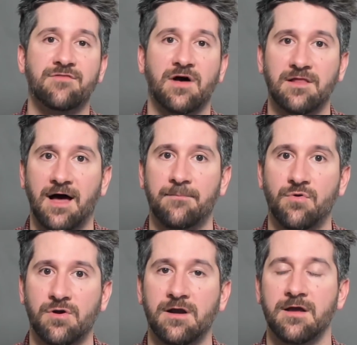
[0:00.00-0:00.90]
a lot
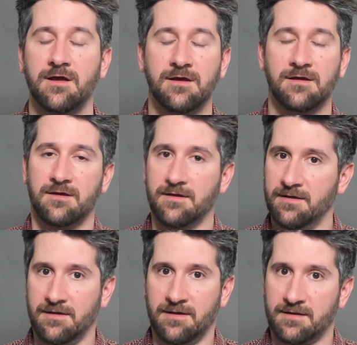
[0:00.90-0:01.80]
more
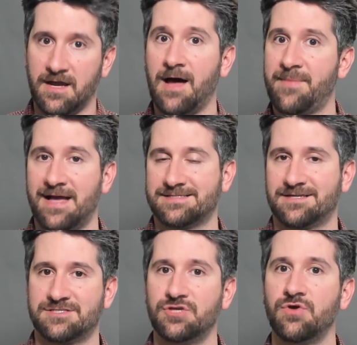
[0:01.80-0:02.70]
combat
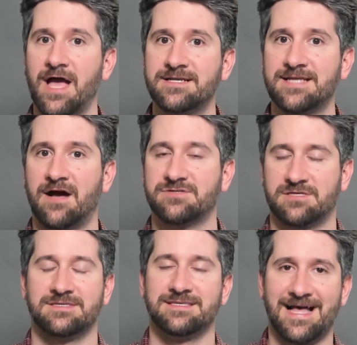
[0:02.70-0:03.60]
to end out
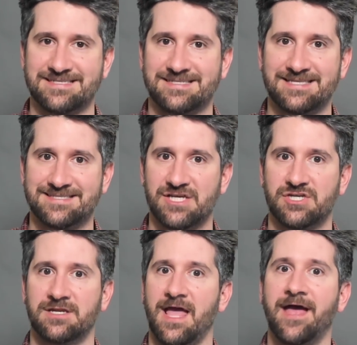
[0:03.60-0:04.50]
last night's
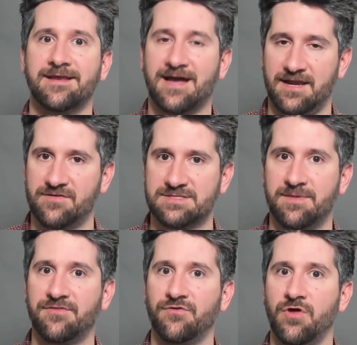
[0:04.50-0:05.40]
session and kind of as a
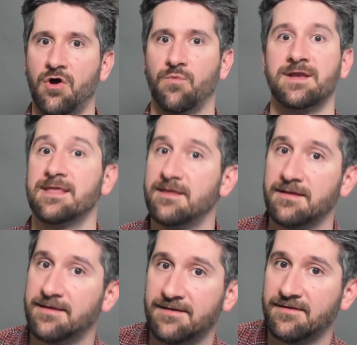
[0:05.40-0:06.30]
mental note when
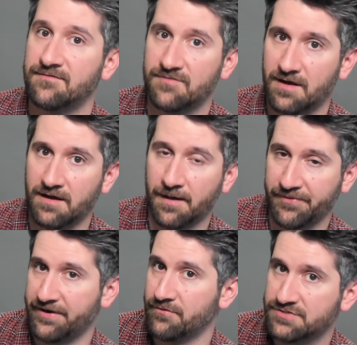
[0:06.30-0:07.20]
he is uh, a
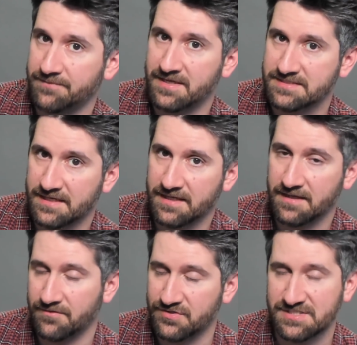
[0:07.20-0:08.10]
player who's going to be attending
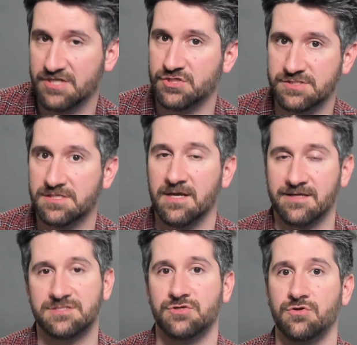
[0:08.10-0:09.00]
the sessions
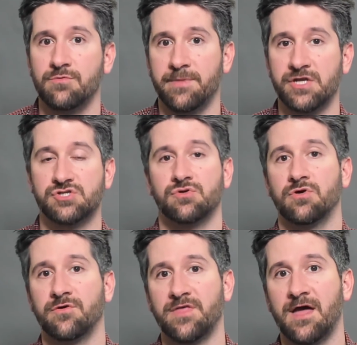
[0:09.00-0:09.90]
to make
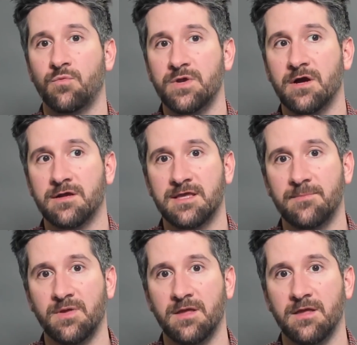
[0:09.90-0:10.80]
sure that we are
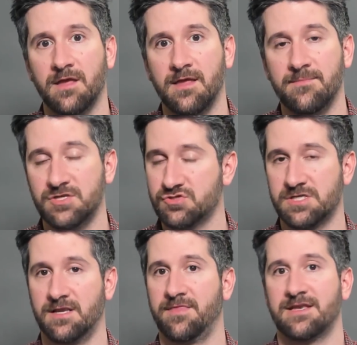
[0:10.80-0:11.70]
keeping him
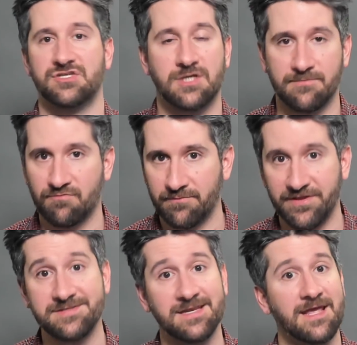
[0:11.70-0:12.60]
interested and that just comes from
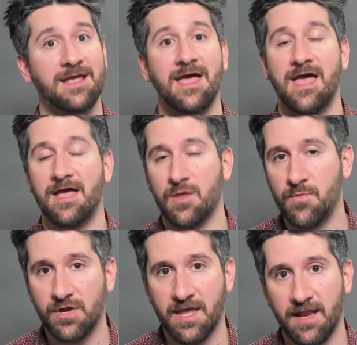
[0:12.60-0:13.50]
listening and
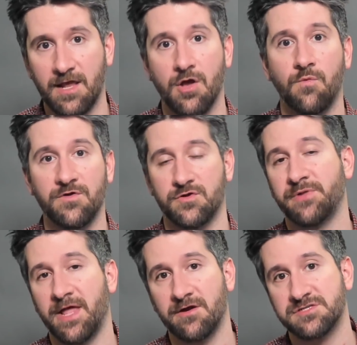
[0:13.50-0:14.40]
communicating with your
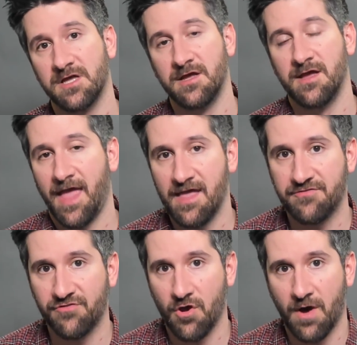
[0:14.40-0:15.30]
players and
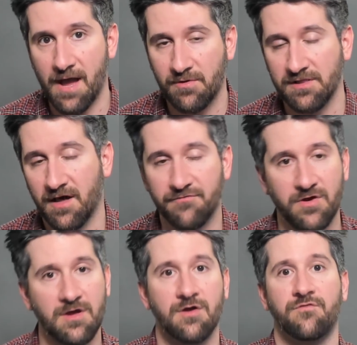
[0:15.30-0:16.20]
so i would love
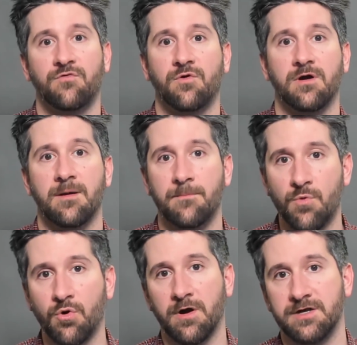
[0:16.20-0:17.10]
for
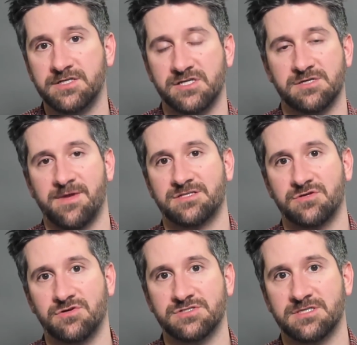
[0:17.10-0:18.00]
more dungeon
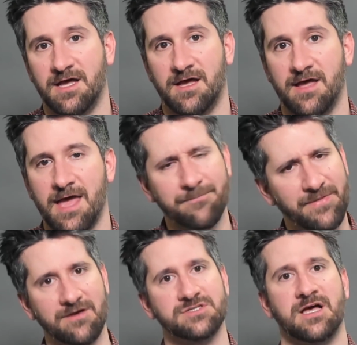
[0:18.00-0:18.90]
masters uh, and
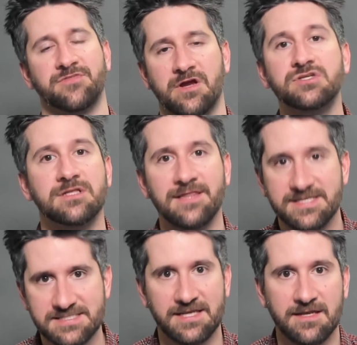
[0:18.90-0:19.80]
players out there to
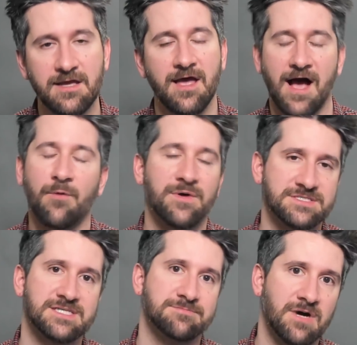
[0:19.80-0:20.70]
listen almost
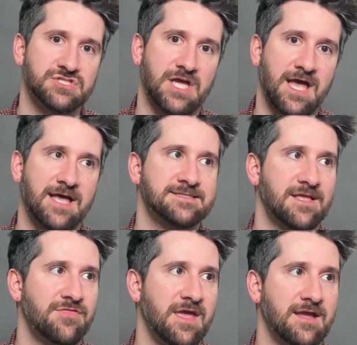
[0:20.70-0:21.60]
as much as
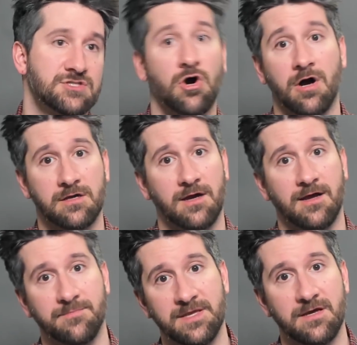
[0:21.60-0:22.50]
they talk uh,
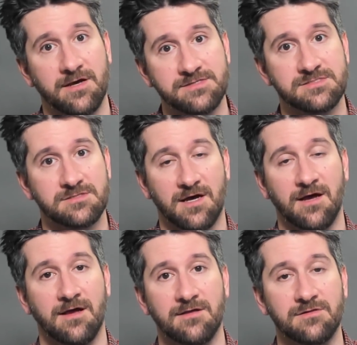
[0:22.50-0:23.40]
because
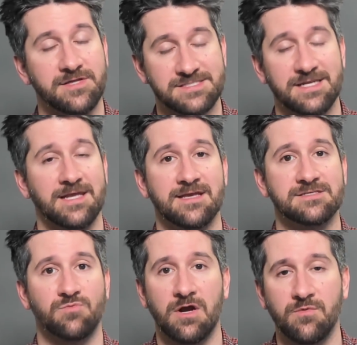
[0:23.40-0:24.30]
uh, listening is
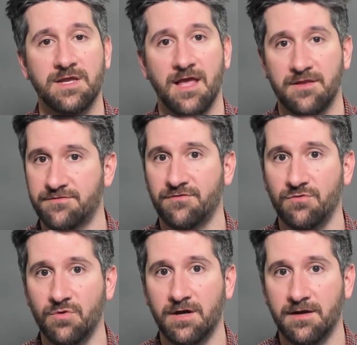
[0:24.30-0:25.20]
where we get
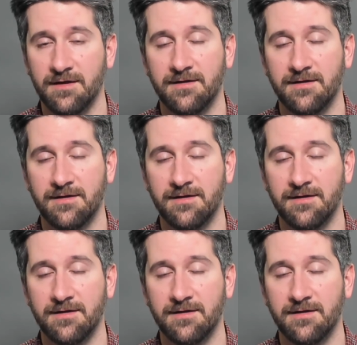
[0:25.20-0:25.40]
to uh,